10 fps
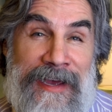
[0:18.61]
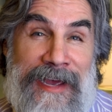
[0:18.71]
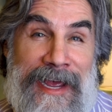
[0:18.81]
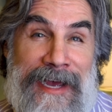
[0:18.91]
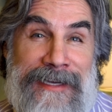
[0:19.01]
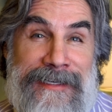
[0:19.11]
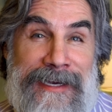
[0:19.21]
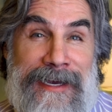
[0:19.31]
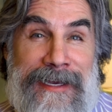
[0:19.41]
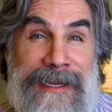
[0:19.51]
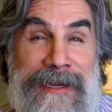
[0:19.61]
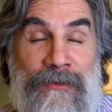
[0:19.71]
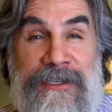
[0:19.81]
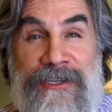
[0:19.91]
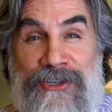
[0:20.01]
And uh, he
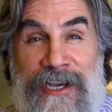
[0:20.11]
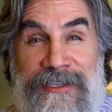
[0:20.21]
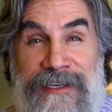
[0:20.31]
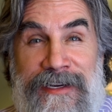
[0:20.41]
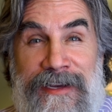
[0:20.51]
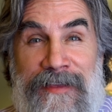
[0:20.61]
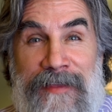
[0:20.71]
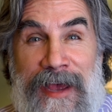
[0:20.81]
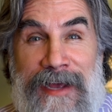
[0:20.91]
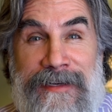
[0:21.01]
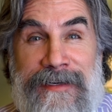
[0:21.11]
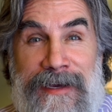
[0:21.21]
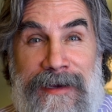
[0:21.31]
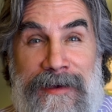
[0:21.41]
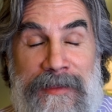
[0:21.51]
was suggesting that
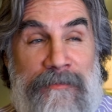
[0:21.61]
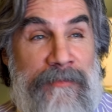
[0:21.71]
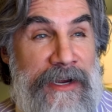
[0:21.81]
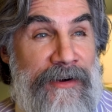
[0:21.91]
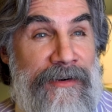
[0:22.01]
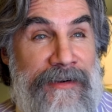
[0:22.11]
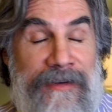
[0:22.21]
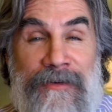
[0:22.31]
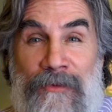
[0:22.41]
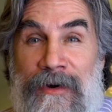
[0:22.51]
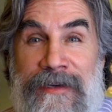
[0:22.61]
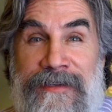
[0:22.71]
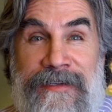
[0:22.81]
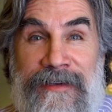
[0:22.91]
uh, the beard was